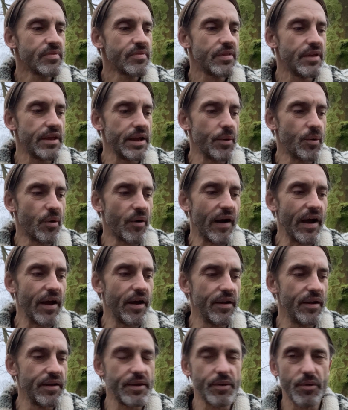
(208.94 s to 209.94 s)
that you are
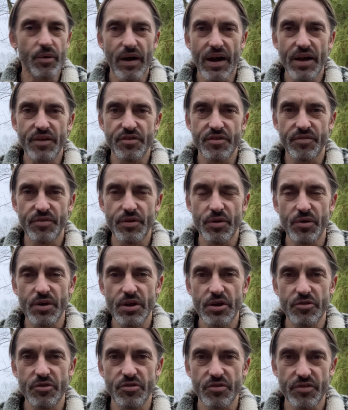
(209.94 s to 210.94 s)
out, you are out of your
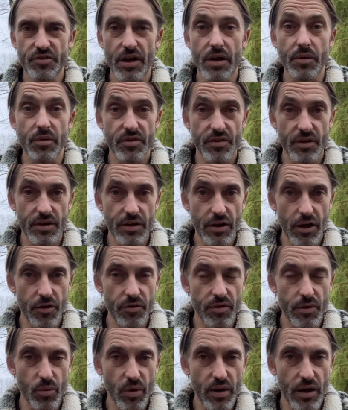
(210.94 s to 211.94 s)
usual zone because I know
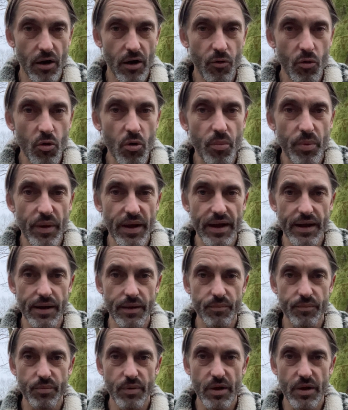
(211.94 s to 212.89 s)
that we are all being